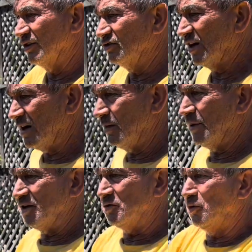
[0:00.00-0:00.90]
sucker.
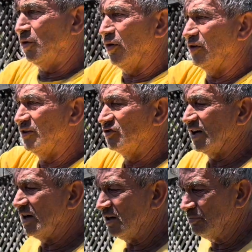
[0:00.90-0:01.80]
By removing all the
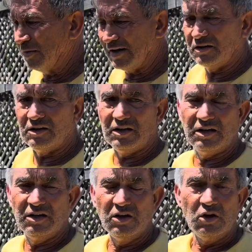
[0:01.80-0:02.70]
sucker,
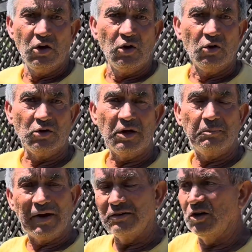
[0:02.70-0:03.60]
practically the
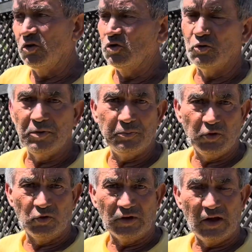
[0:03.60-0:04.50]
plant is going to be
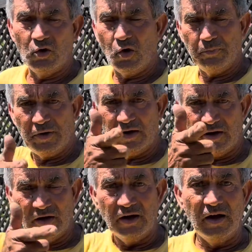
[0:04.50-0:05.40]
pruned. I hope
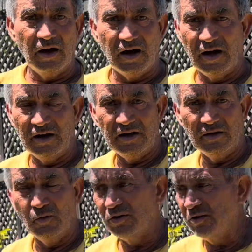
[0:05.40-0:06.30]

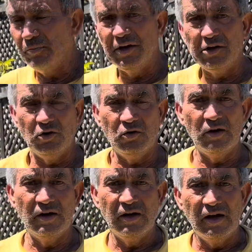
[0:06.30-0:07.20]
with this video
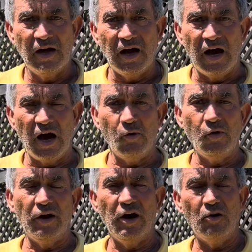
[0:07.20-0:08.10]
I
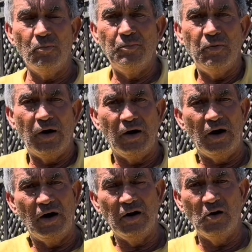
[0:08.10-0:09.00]
will
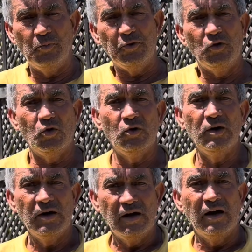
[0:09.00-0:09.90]
help you
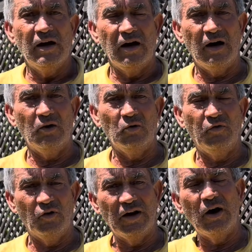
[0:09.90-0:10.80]
how
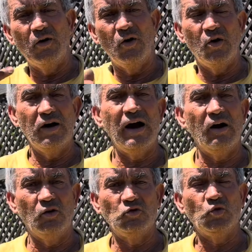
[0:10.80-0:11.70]
from now on
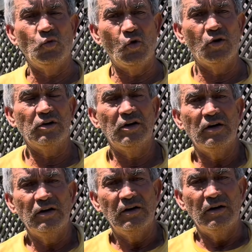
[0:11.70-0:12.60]
how to work
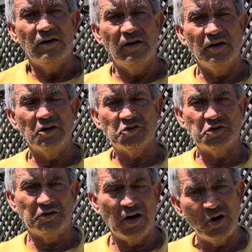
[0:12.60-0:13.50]
in a
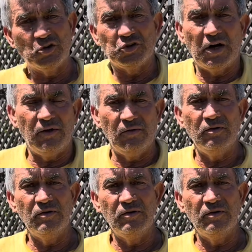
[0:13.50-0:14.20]
large shrub,